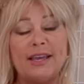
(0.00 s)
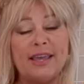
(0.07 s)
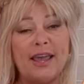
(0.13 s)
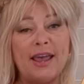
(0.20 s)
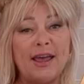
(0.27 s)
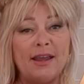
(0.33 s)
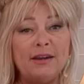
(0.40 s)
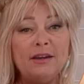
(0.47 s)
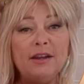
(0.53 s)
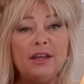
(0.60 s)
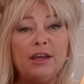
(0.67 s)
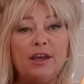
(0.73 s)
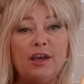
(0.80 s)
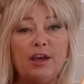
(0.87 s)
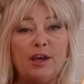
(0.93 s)
can.
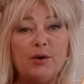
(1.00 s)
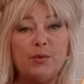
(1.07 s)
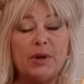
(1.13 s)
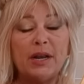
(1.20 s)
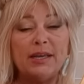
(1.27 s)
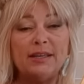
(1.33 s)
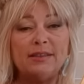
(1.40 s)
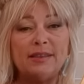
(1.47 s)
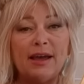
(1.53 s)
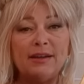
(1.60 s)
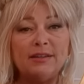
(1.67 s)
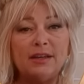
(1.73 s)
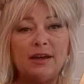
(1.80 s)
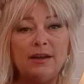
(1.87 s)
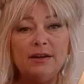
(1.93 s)
And when I get
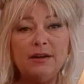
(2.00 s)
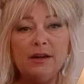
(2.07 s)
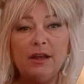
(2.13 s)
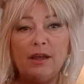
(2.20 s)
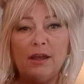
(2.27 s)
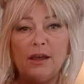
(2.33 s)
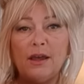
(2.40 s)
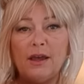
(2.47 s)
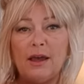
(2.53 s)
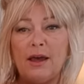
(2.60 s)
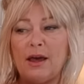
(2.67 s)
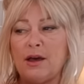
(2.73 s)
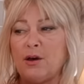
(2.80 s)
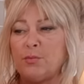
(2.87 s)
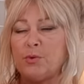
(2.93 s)
that done,
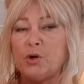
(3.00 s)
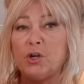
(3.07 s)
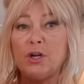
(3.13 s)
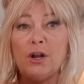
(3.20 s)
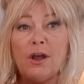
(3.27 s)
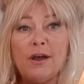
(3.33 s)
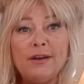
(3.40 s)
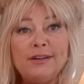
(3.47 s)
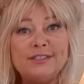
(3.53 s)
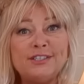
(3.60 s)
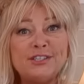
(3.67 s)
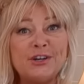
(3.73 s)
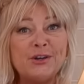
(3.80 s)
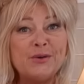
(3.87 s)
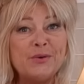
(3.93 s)
I'll put it on and
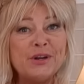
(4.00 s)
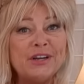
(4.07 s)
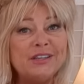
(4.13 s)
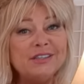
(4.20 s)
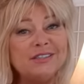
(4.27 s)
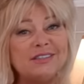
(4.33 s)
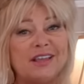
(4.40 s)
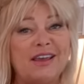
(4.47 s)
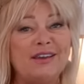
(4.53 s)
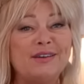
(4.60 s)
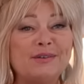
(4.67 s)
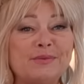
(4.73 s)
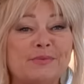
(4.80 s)
show you what it looks like.